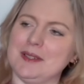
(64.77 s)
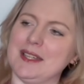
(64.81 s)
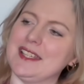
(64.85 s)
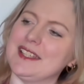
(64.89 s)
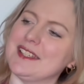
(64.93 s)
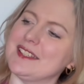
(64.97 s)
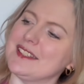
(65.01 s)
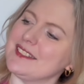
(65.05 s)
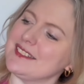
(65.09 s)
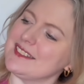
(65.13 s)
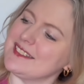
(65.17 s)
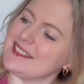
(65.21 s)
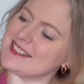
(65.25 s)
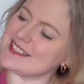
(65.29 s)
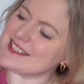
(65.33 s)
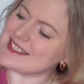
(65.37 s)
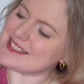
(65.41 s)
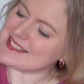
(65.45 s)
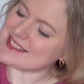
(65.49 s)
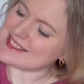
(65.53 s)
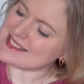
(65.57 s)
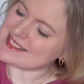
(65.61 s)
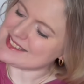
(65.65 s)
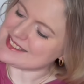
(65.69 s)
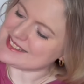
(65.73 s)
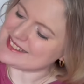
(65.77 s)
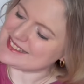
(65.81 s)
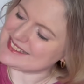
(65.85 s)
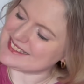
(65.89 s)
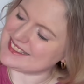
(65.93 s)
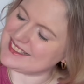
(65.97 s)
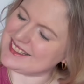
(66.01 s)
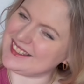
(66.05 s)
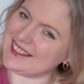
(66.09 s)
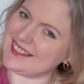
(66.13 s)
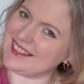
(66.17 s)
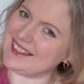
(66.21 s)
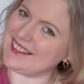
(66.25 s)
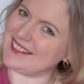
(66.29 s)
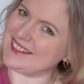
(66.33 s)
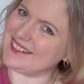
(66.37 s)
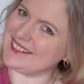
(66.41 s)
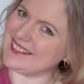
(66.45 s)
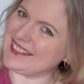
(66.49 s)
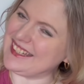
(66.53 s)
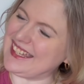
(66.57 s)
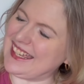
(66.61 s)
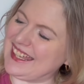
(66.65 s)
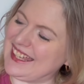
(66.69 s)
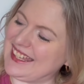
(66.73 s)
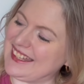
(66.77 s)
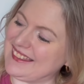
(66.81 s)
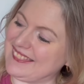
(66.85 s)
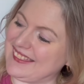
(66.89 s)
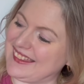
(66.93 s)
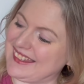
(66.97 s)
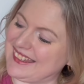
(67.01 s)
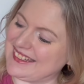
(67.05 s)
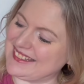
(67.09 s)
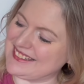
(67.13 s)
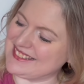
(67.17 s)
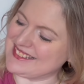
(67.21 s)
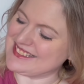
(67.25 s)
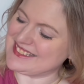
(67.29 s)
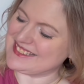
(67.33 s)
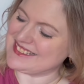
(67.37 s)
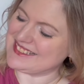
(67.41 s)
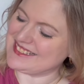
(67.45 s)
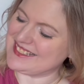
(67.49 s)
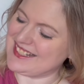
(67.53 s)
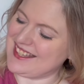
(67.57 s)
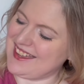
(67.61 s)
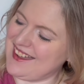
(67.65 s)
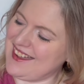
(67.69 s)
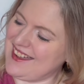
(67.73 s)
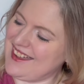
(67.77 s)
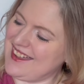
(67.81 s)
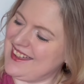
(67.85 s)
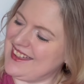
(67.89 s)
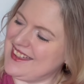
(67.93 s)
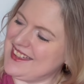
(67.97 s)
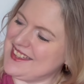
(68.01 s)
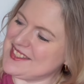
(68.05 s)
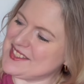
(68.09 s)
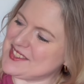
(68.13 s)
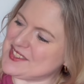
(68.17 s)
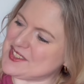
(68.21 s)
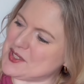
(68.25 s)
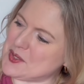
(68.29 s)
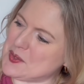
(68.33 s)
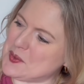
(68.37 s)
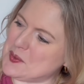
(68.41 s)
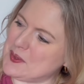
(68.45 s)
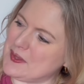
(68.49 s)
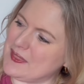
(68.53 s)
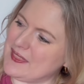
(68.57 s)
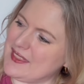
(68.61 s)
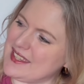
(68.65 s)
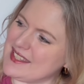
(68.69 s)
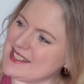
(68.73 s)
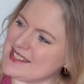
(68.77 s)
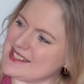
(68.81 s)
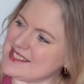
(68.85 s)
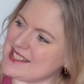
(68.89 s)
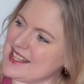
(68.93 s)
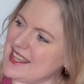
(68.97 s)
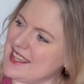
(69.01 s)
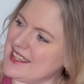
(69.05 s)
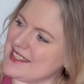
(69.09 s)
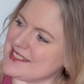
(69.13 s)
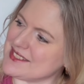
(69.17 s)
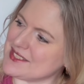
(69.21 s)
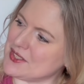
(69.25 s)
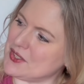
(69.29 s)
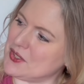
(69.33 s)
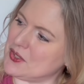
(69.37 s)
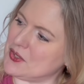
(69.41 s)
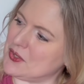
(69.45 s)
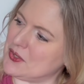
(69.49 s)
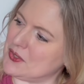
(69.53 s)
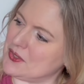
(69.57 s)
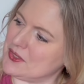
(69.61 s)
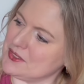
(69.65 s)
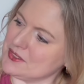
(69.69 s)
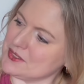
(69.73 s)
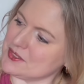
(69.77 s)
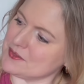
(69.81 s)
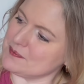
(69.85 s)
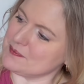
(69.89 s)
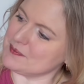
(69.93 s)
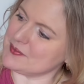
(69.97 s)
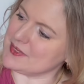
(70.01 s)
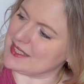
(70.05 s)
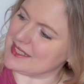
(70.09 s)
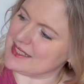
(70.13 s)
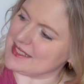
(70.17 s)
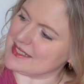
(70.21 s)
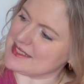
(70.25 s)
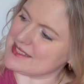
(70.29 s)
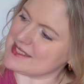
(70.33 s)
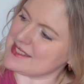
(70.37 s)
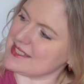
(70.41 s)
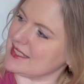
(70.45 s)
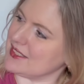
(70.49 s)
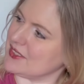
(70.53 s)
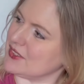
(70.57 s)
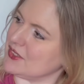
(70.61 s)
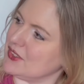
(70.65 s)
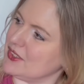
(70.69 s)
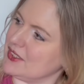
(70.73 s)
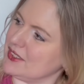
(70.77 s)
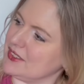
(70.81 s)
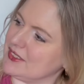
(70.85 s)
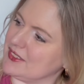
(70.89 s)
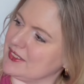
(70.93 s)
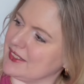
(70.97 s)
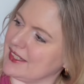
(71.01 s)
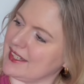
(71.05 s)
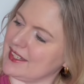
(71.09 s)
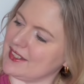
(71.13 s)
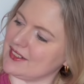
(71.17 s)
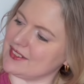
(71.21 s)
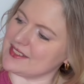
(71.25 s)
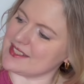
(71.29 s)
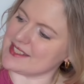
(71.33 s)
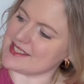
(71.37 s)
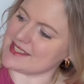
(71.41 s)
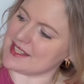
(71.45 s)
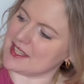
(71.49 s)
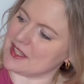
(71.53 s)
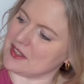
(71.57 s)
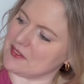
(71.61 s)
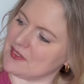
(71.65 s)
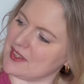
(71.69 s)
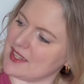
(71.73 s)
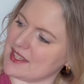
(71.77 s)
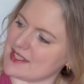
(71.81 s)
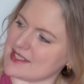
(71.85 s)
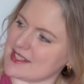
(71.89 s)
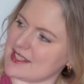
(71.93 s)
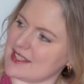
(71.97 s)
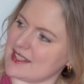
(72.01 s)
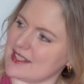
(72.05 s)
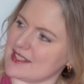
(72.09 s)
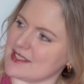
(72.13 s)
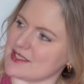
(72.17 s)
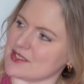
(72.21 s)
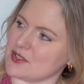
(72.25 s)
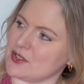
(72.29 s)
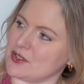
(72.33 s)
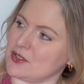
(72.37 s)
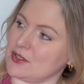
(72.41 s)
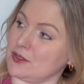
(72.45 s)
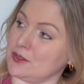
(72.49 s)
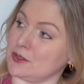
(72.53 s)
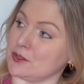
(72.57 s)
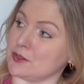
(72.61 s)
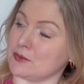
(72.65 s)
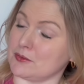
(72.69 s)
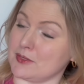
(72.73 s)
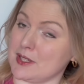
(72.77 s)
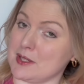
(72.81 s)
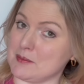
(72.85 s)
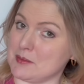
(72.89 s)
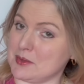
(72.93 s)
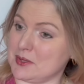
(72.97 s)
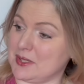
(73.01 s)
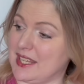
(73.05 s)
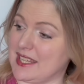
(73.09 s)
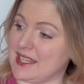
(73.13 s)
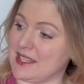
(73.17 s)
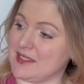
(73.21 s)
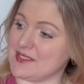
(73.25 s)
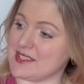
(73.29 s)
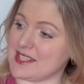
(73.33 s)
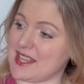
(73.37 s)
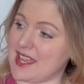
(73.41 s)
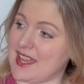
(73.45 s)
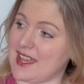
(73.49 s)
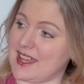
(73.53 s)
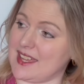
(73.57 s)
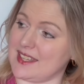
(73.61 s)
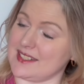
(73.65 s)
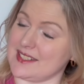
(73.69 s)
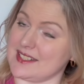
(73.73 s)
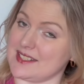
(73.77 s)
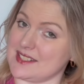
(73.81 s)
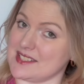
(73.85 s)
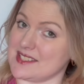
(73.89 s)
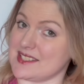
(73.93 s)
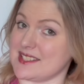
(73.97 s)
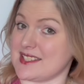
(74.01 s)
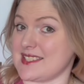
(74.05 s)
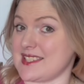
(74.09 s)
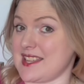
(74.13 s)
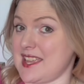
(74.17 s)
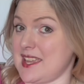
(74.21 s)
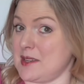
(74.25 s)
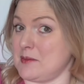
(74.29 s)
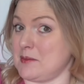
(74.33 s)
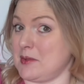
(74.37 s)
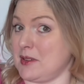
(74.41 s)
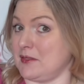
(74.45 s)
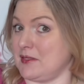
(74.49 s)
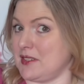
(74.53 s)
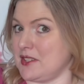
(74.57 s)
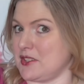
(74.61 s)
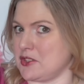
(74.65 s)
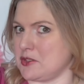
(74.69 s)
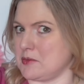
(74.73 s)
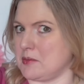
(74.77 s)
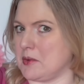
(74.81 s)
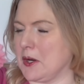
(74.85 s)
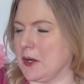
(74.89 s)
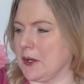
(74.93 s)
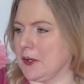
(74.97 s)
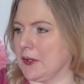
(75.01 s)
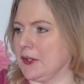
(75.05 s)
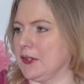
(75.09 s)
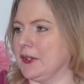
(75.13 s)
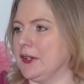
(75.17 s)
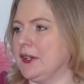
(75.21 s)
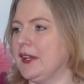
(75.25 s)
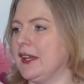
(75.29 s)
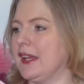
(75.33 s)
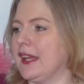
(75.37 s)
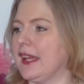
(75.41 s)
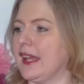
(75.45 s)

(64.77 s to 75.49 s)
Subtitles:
my goodness, look at that. So this is called, you can see it all along here in the selvage, it is called Rainbow Leaves, and it is designed by Rachel Parker.